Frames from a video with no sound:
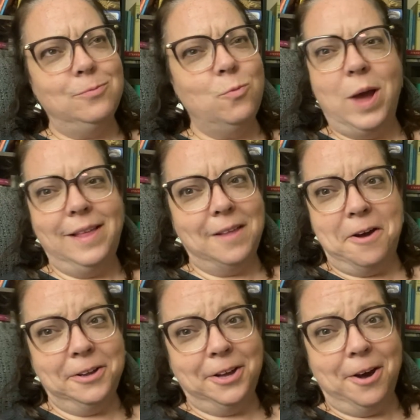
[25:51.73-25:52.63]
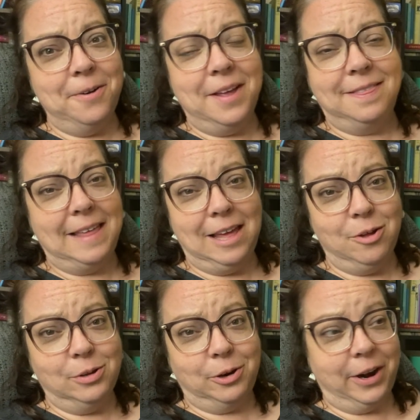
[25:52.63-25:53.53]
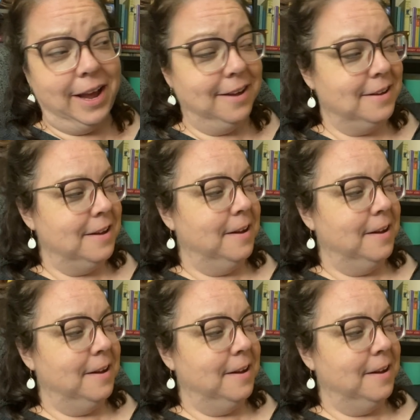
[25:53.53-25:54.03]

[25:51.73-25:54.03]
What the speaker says: way long ago. And thank you, Gloria.